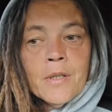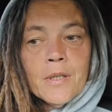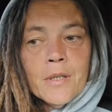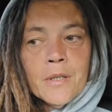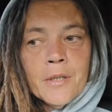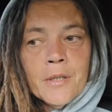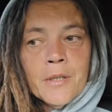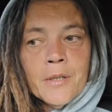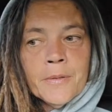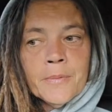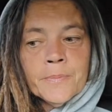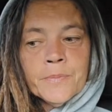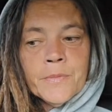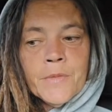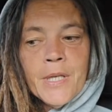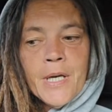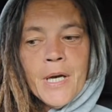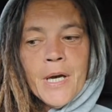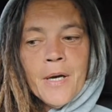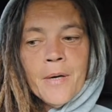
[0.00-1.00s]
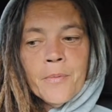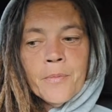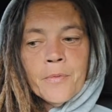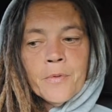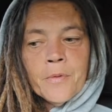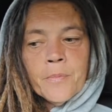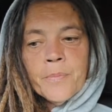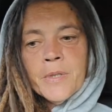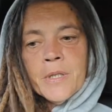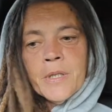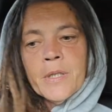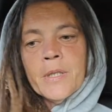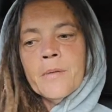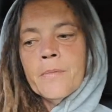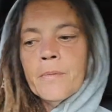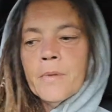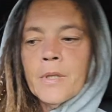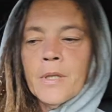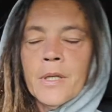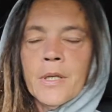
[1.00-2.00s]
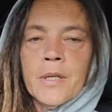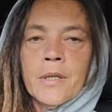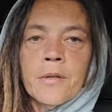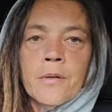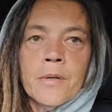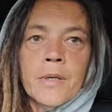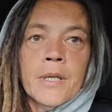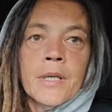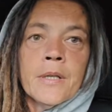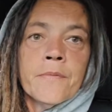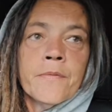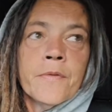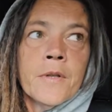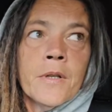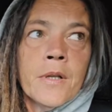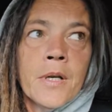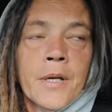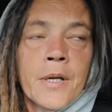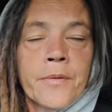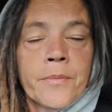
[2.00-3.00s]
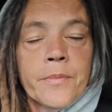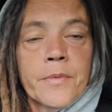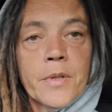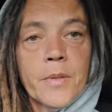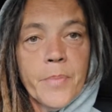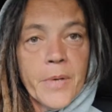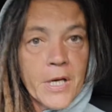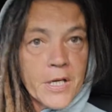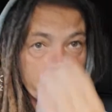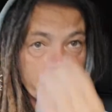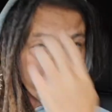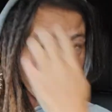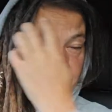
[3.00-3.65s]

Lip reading: that will be when I go ahead and fill out the passport